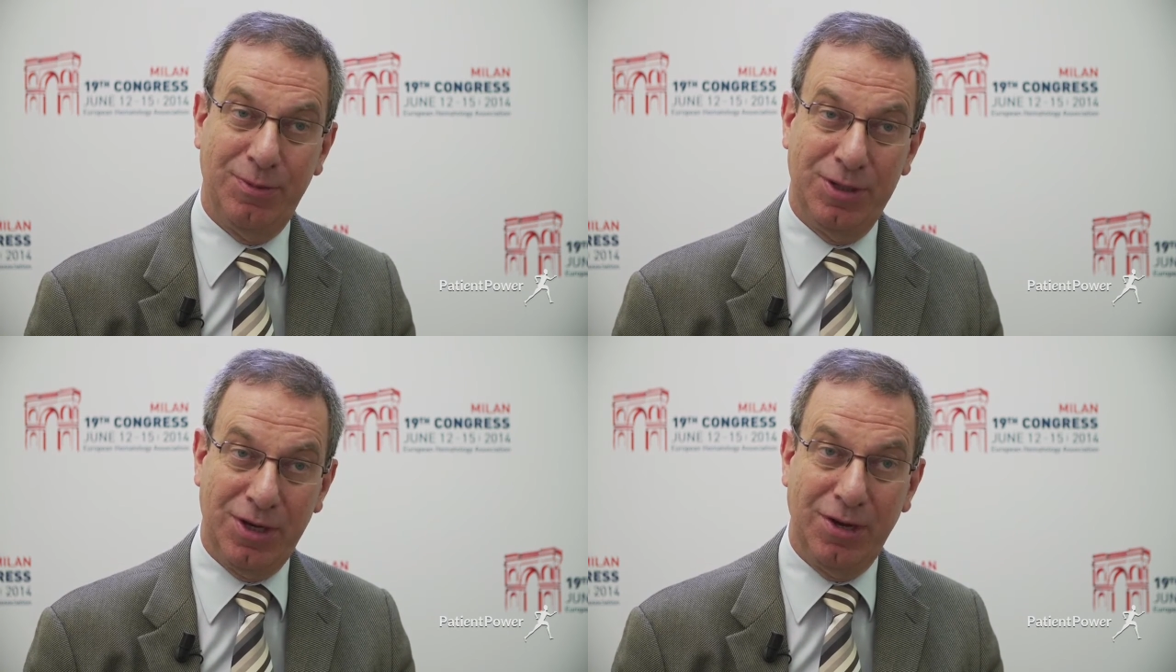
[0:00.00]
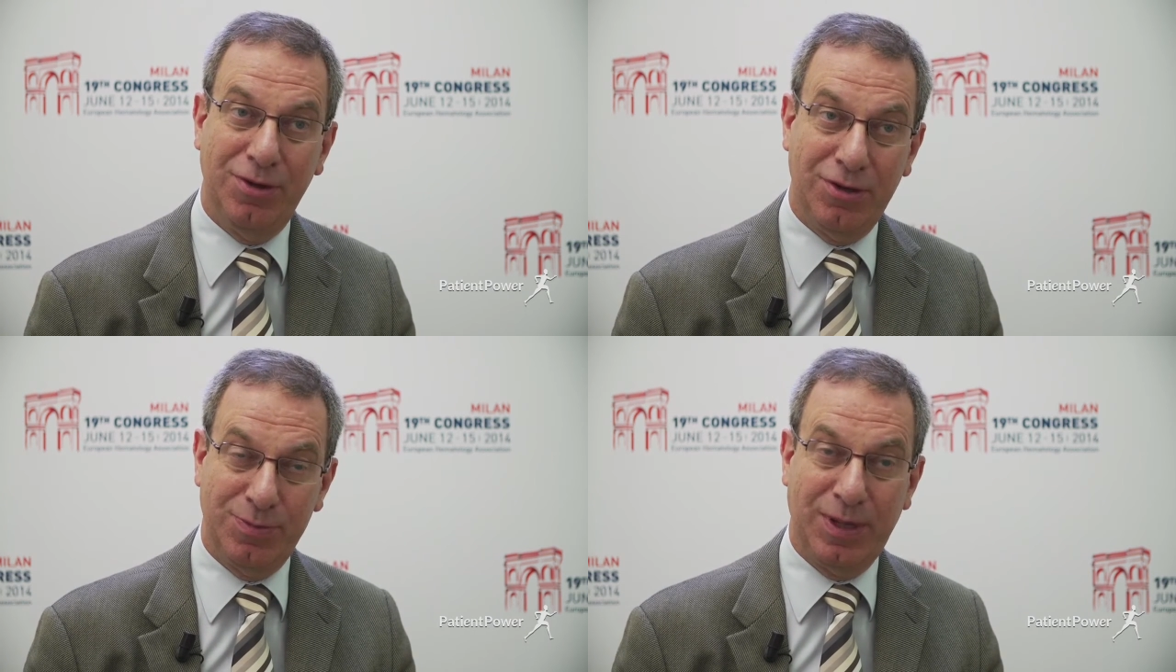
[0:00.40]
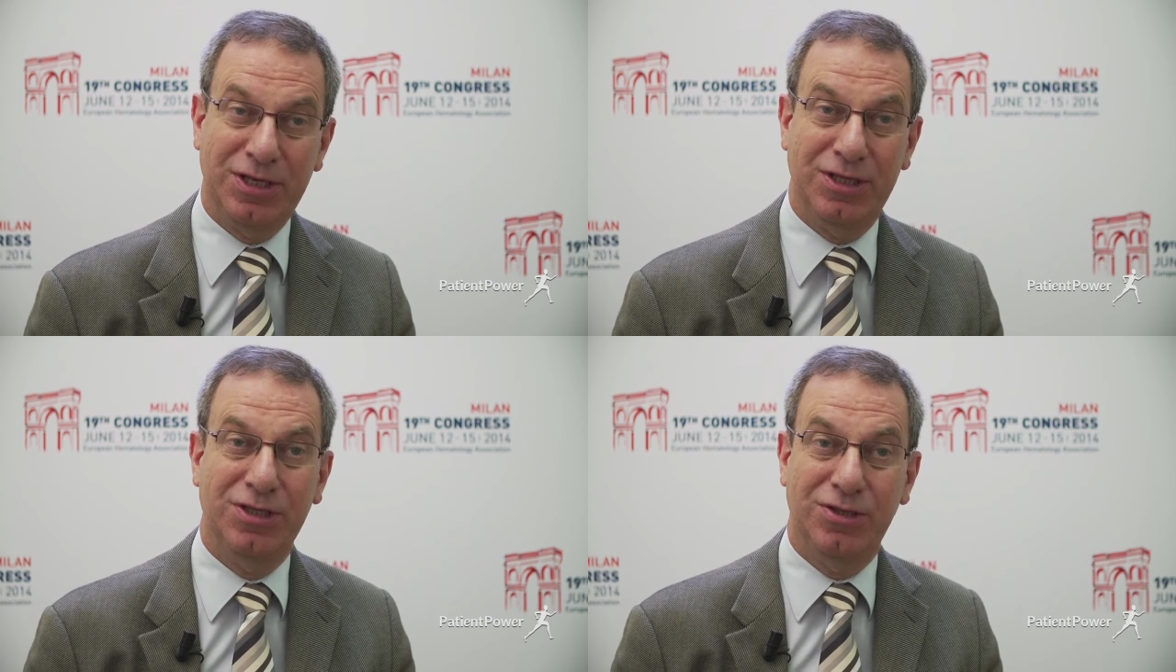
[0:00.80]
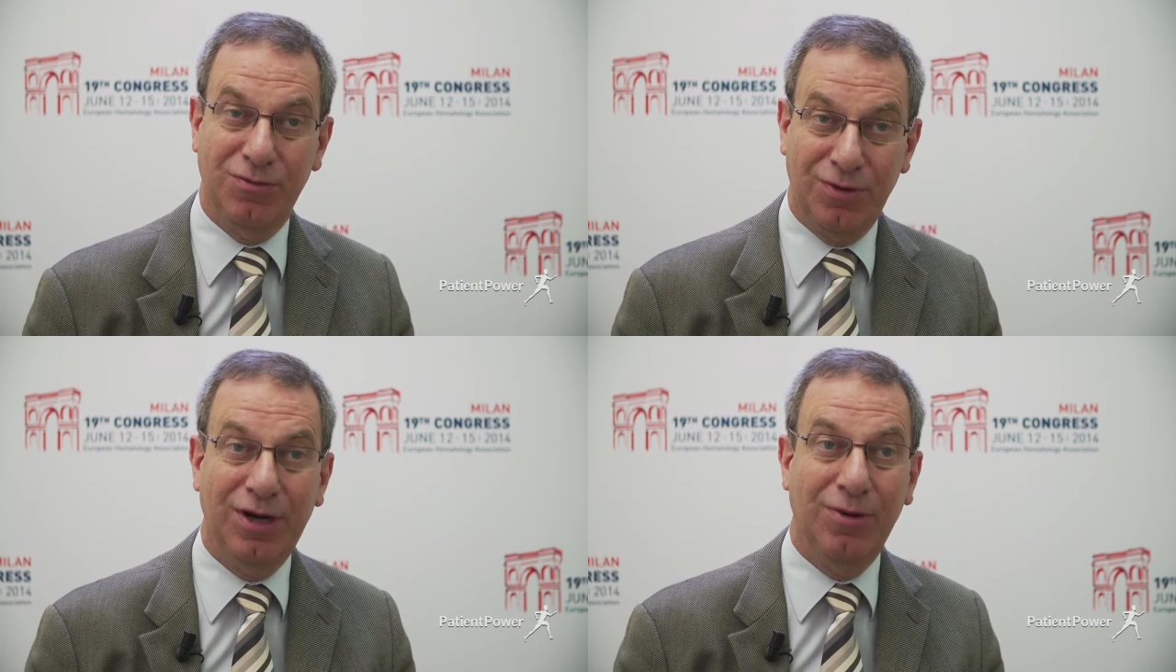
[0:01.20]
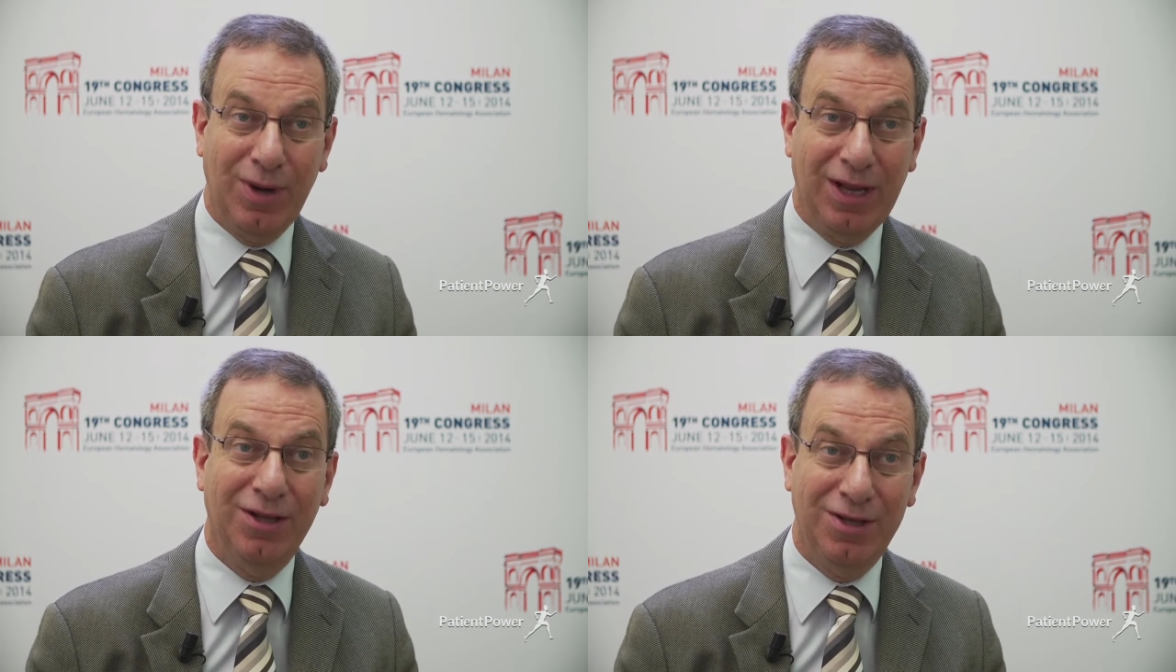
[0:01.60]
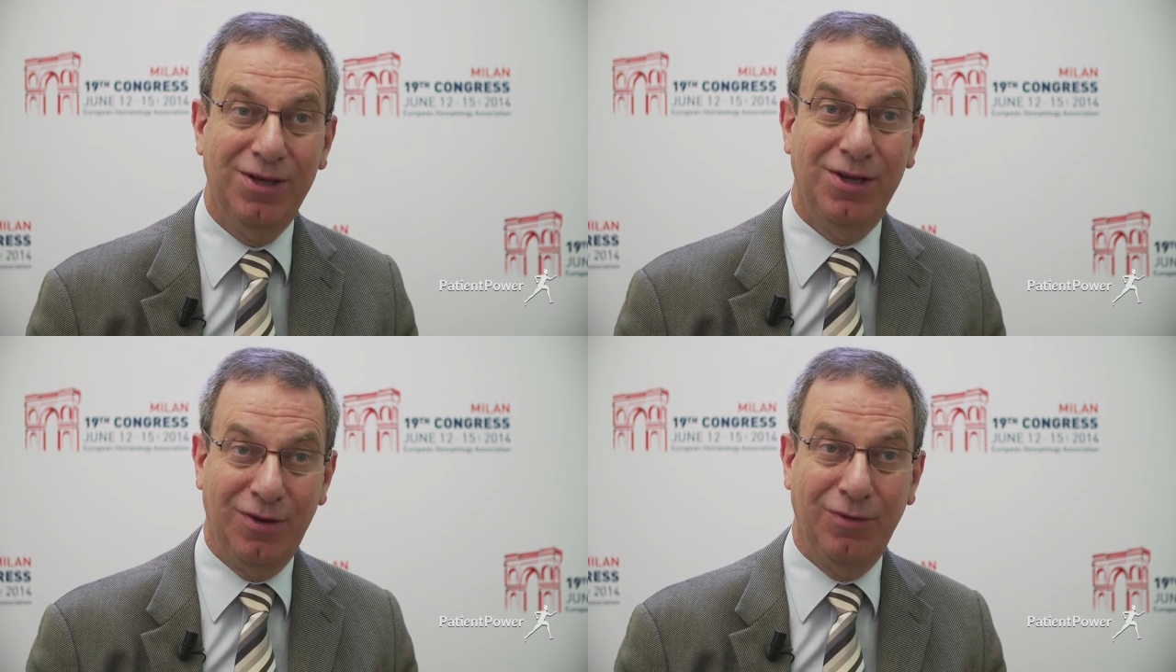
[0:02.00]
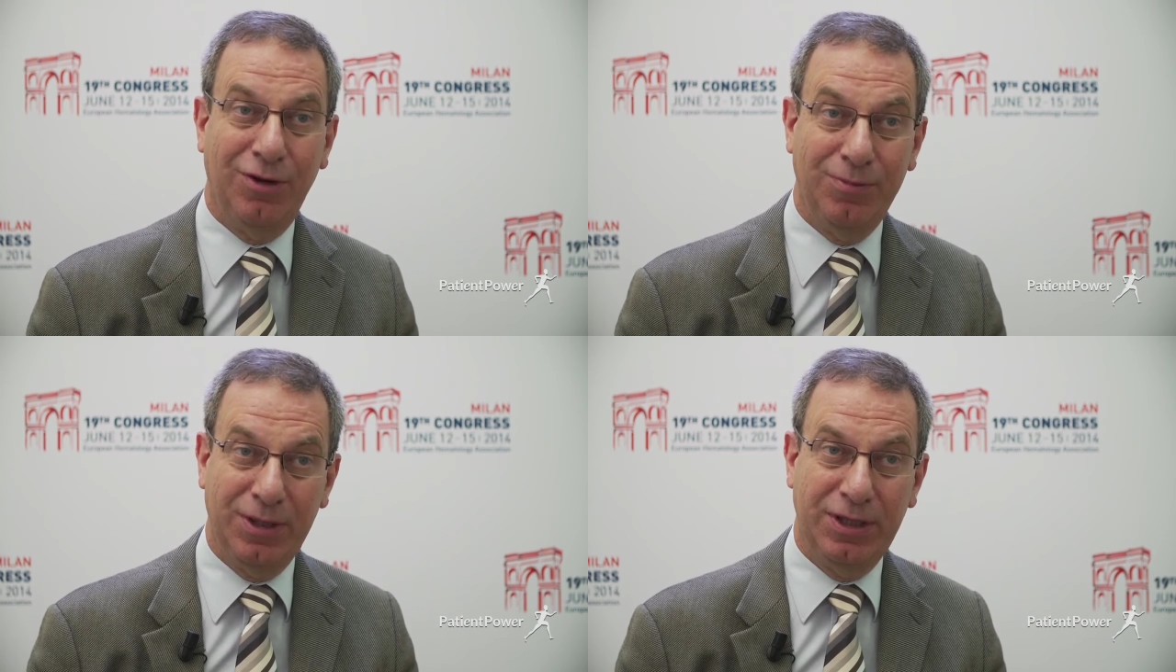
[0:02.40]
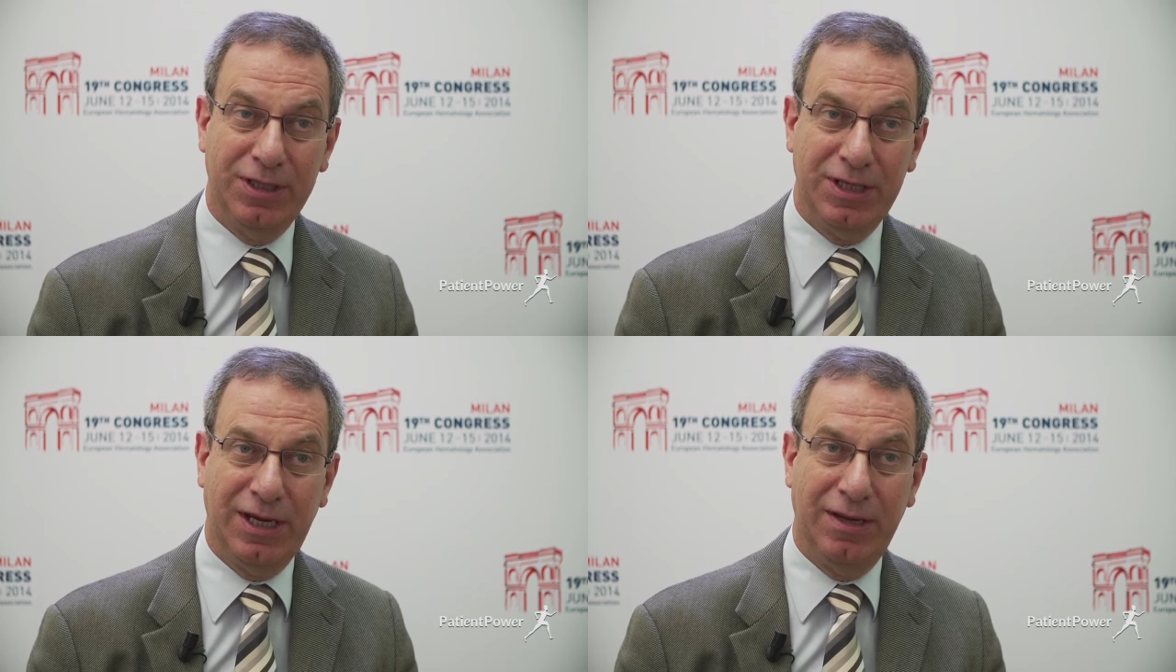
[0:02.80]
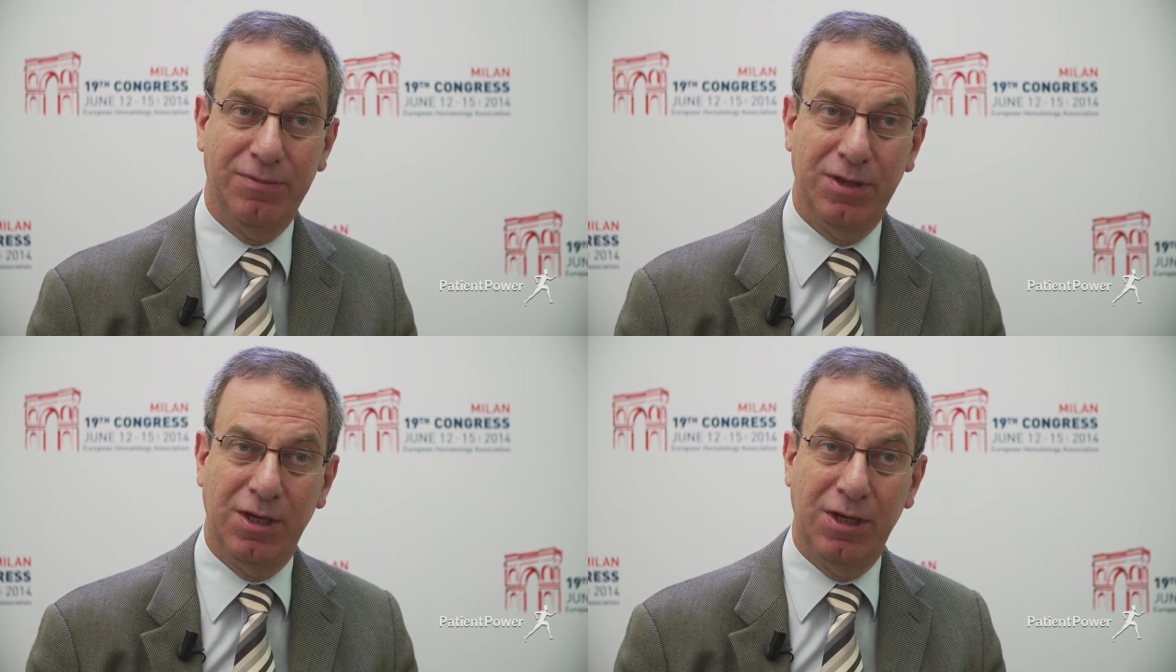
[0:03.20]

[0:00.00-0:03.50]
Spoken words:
we know those patients do really well over a long period of time.